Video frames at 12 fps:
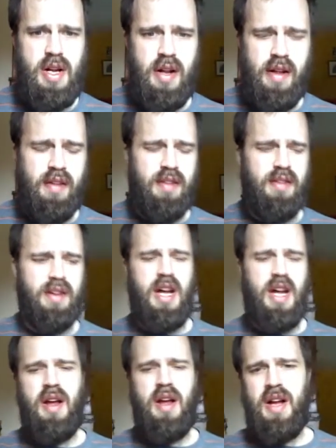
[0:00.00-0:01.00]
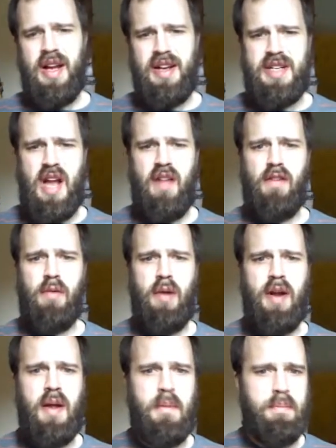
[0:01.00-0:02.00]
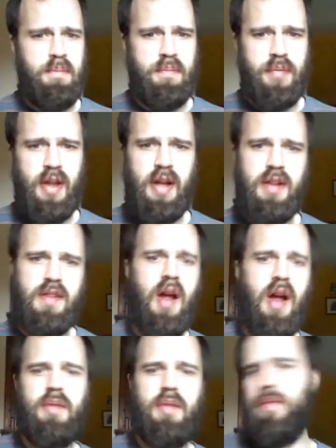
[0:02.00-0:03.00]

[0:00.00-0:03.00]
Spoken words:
This is an intense one. It's not.